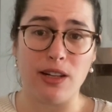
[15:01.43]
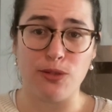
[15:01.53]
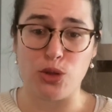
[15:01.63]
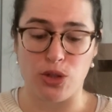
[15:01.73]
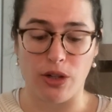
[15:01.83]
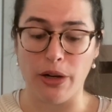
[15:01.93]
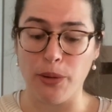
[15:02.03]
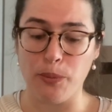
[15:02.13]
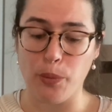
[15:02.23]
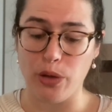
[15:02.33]
of
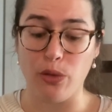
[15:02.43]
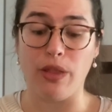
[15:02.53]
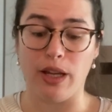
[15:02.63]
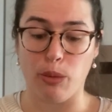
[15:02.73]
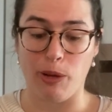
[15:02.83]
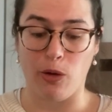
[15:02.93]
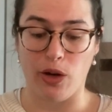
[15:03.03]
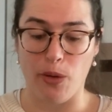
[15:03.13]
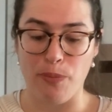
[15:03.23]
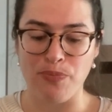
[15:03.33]
sugar when you think about
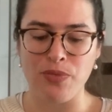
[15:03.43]
it.